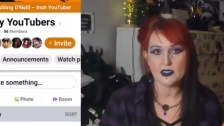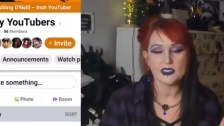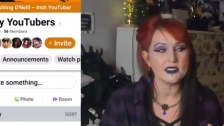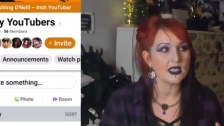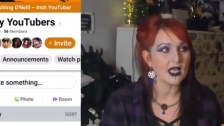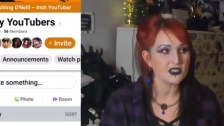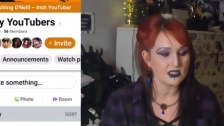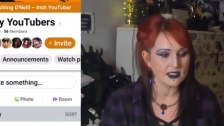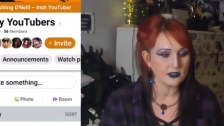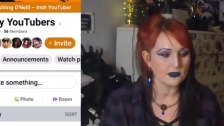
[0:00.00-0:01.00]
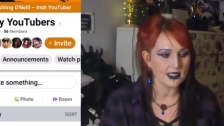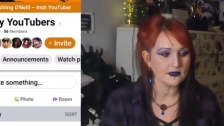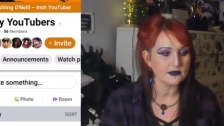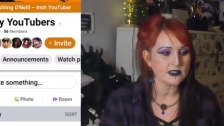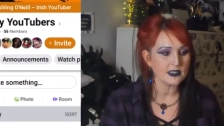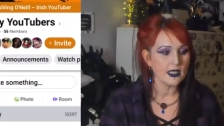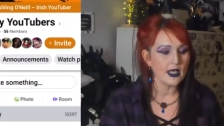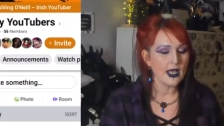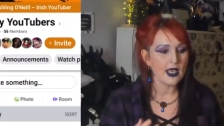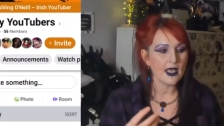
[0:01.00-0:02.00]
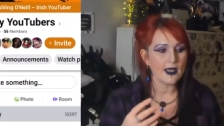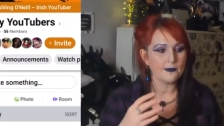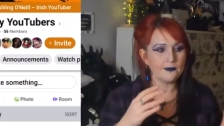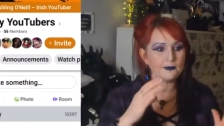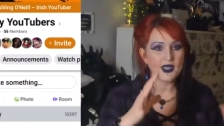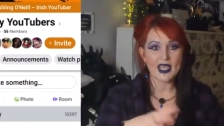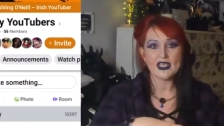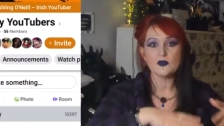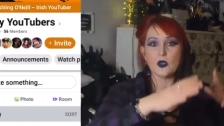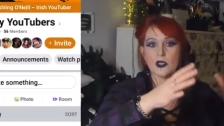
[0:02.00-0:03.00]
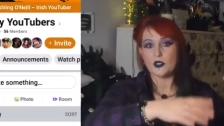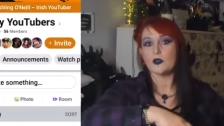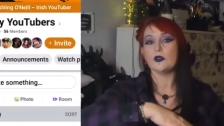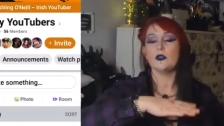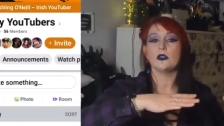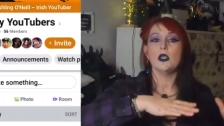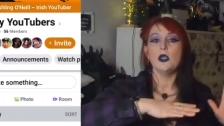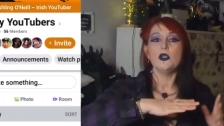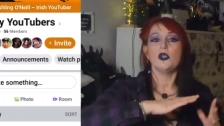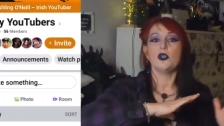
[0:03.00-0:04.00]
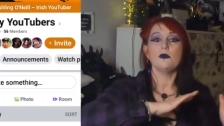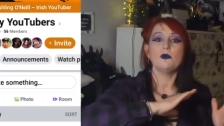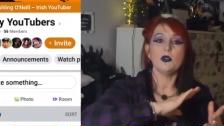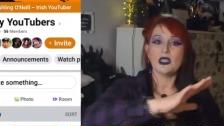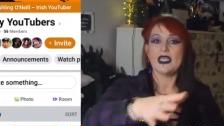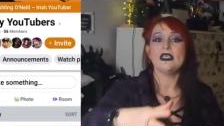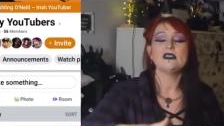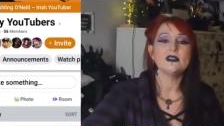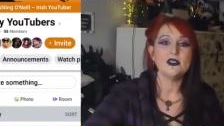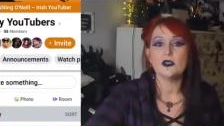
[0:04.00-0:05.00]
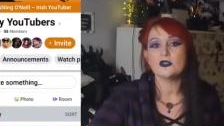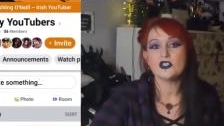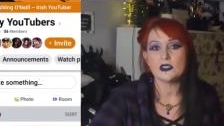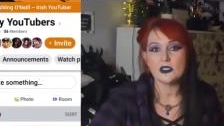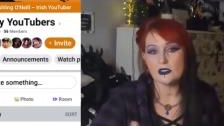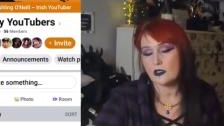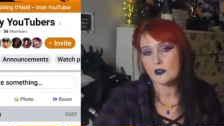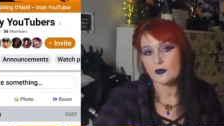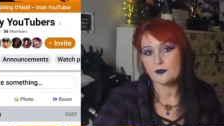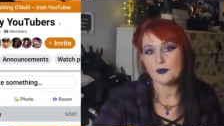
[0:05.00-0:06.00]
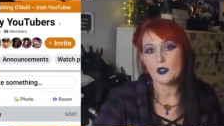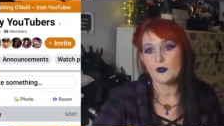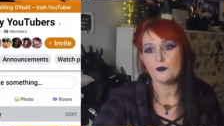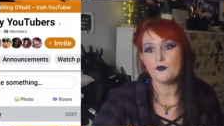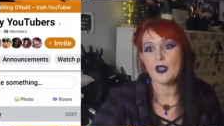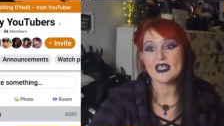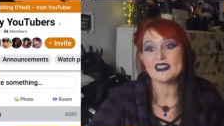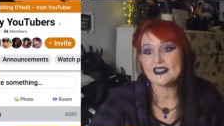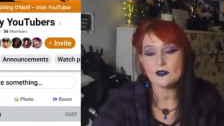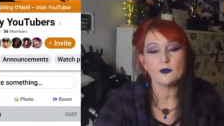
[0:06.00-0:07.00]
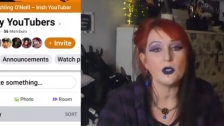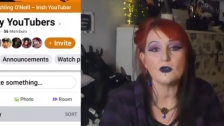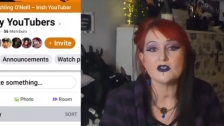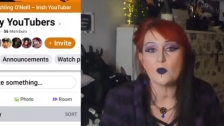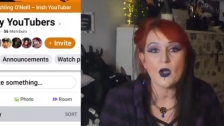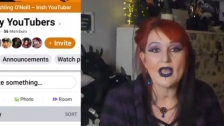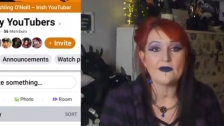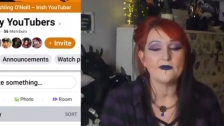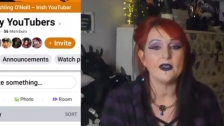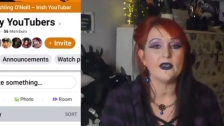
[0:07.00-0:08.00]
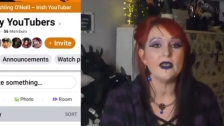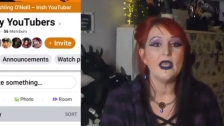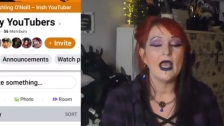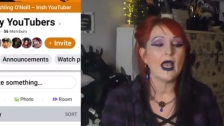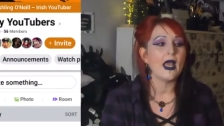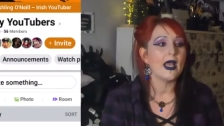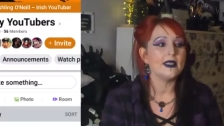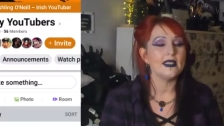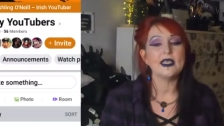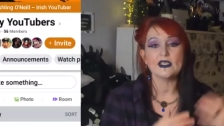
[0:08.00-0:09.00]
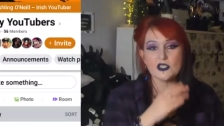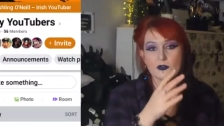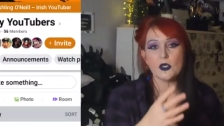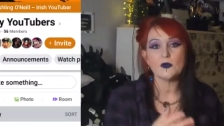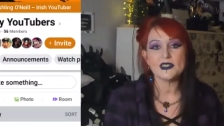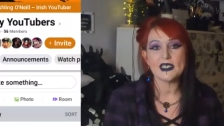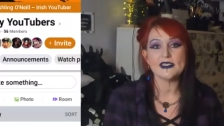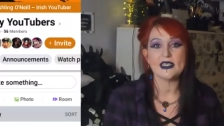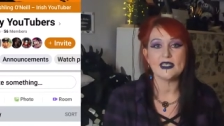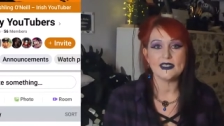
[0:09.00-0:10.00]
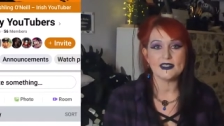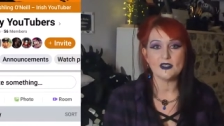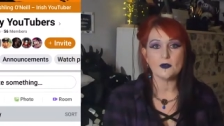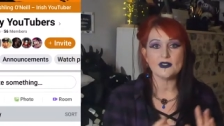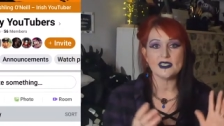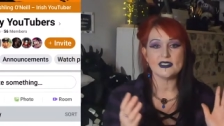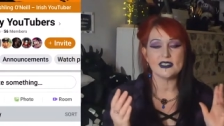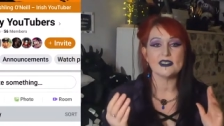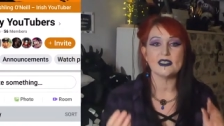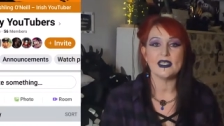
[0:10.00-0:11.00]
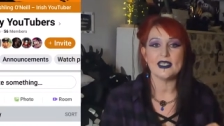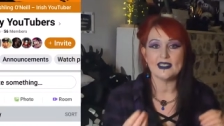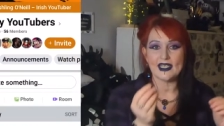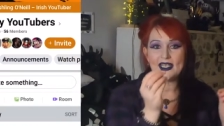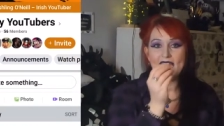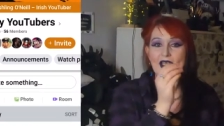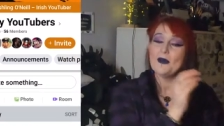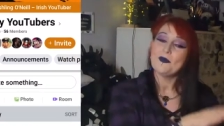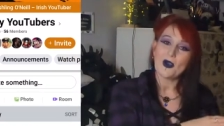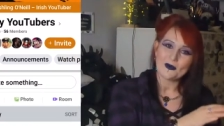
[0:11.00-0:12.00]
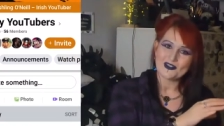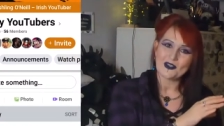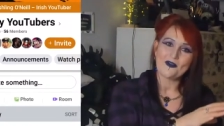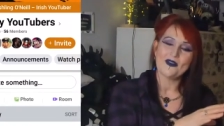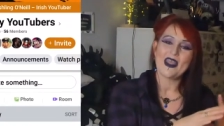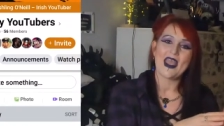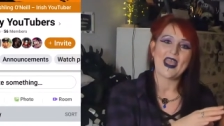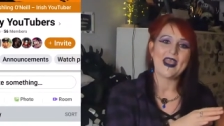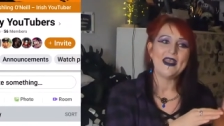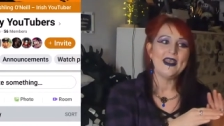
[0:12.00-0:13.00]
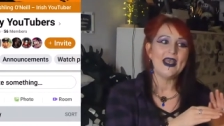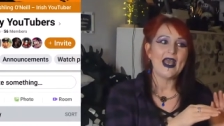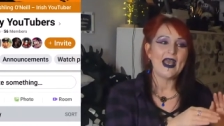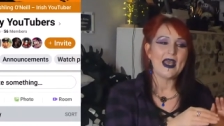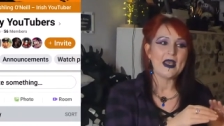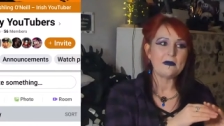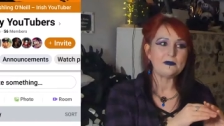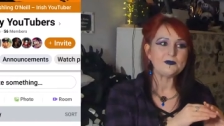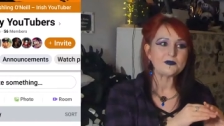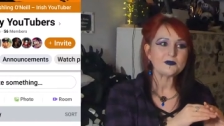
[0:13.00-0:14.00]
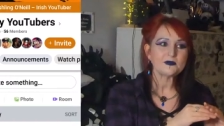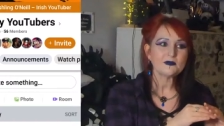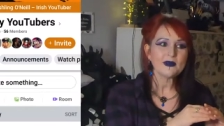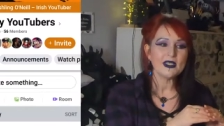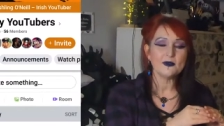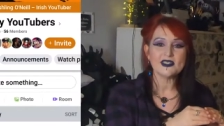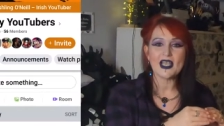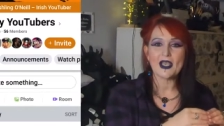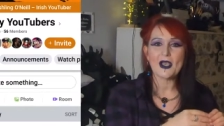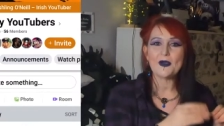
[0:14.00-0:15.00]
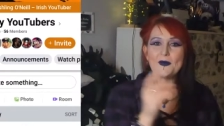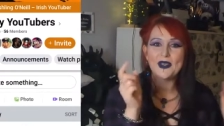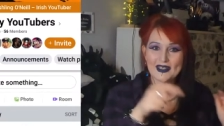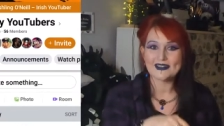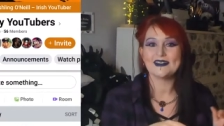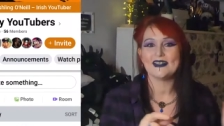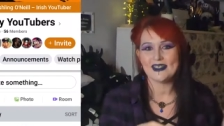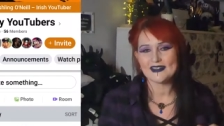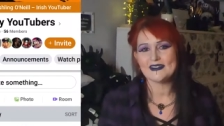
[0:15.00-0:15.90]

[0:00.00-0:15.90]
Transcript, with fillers: which is Ashlyn Guneil's page, where you can put links to your latest uploads or what have you, and it gets you noticed. And I did notice this lady post on there, and I was like, oh, it's